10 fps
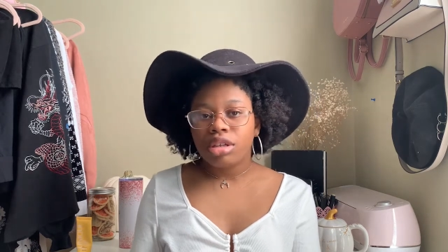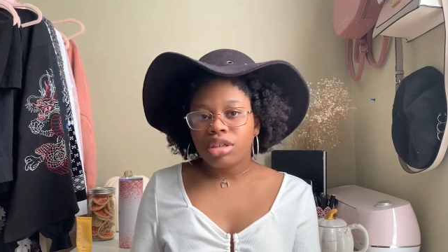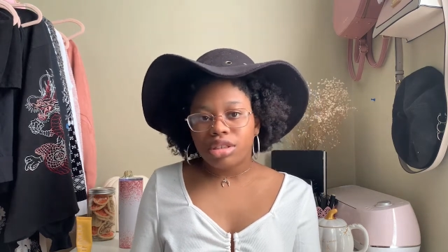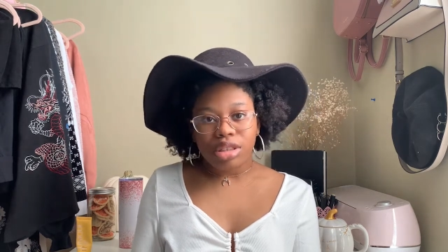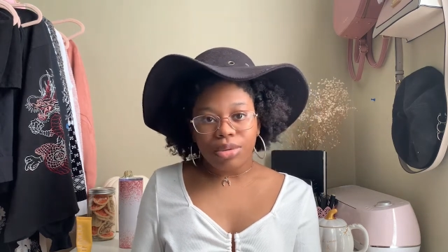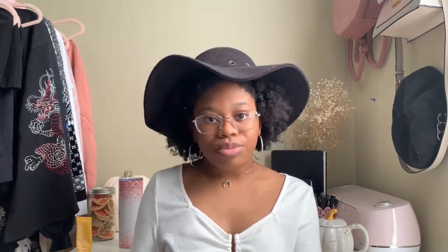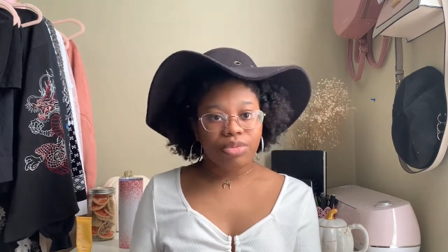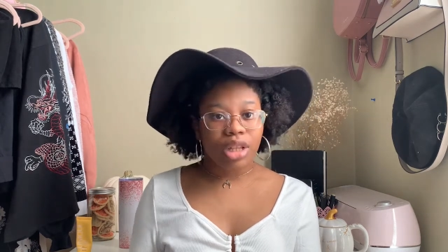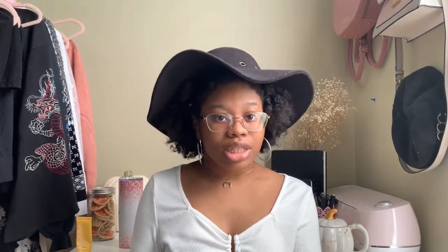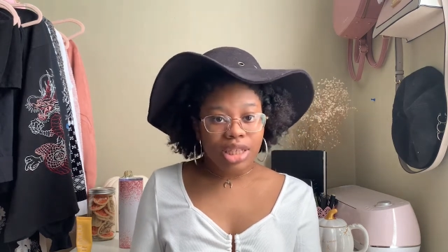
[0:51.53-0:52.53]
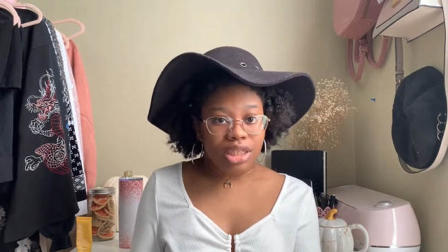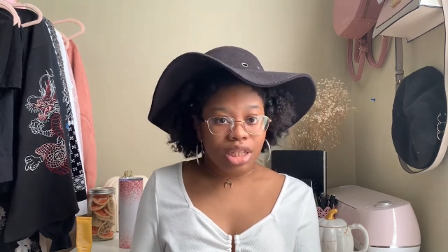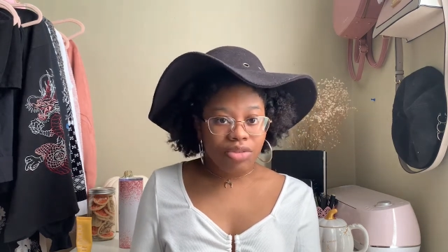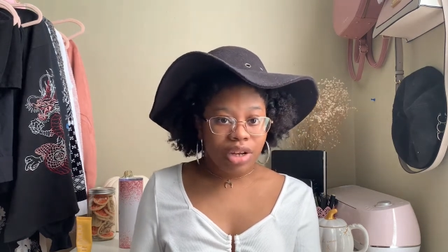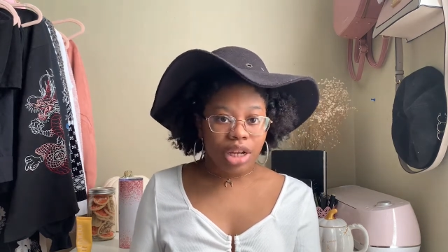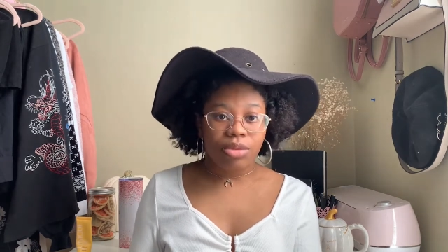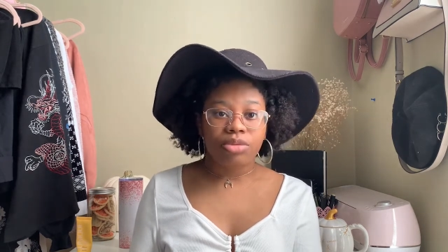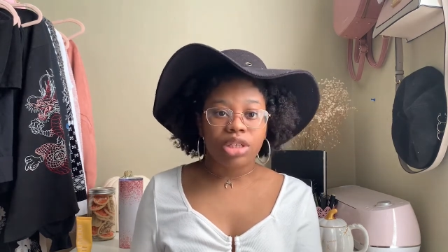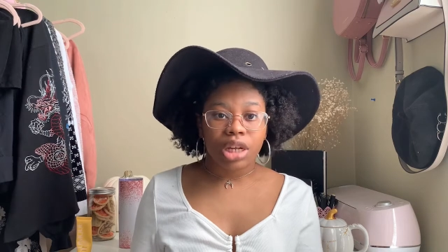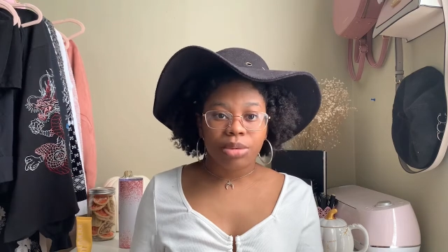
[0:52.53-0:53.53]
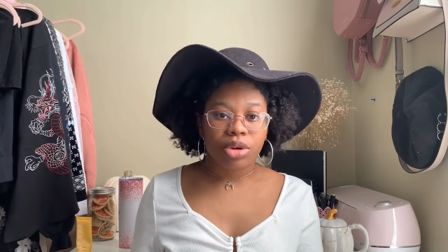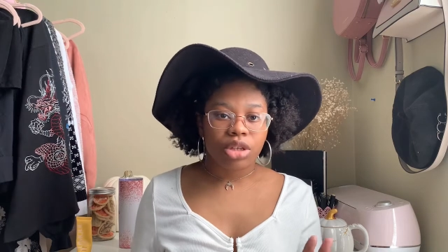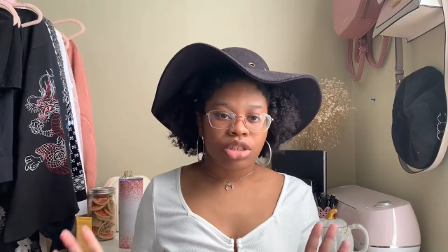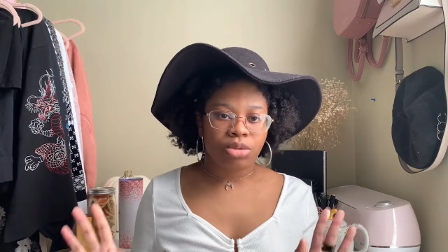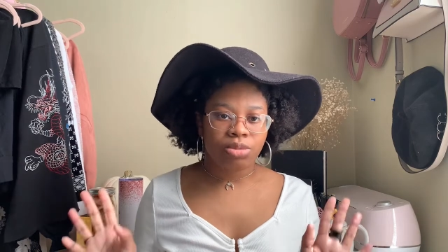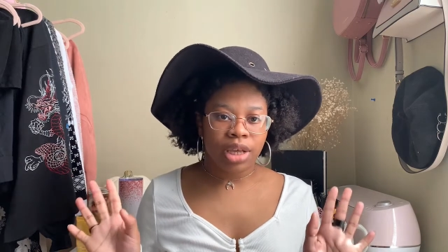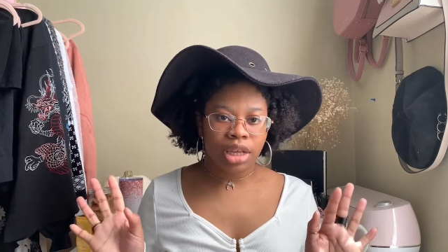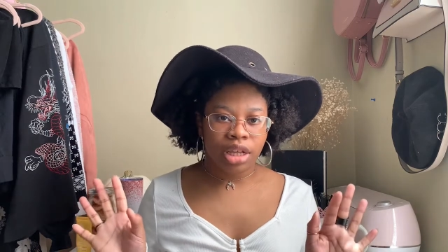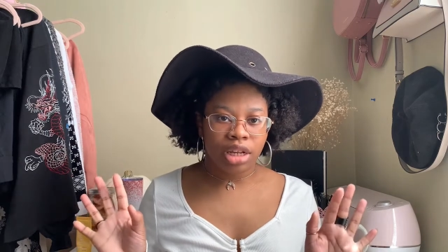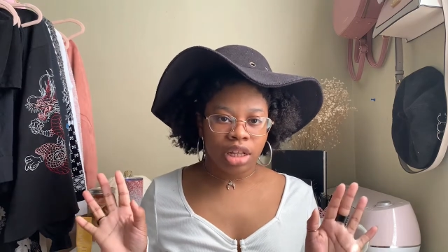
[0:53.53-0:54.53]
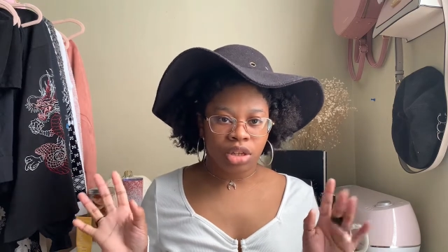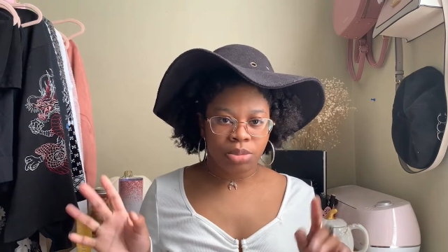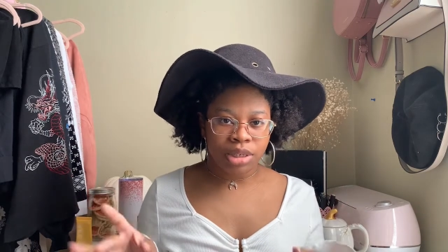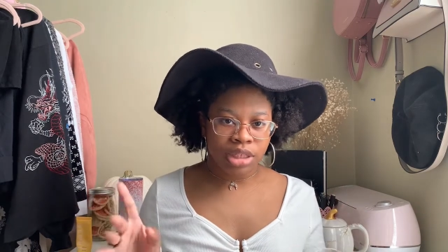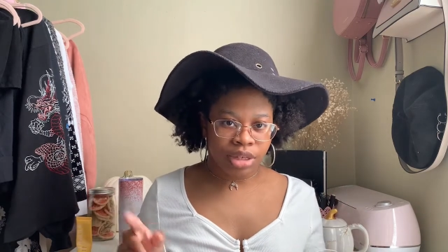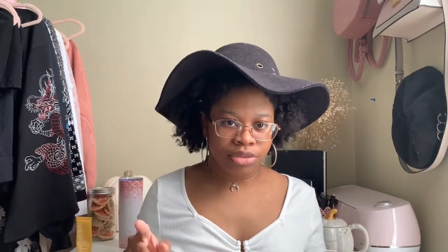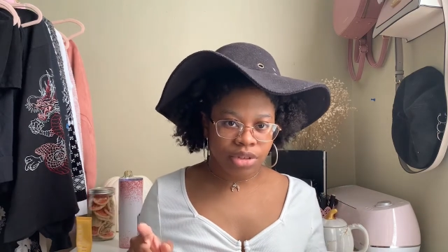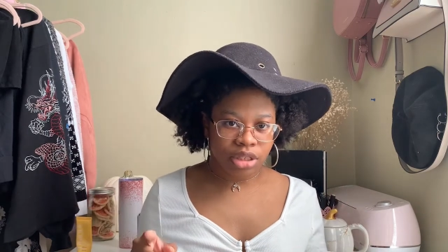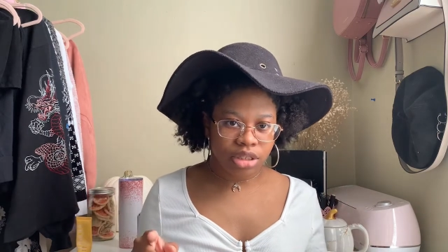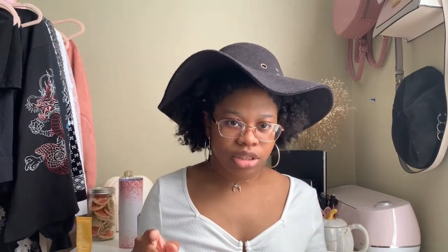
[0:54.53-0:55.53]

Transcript: So let's get into the video. Today we're going to make it a little bit different,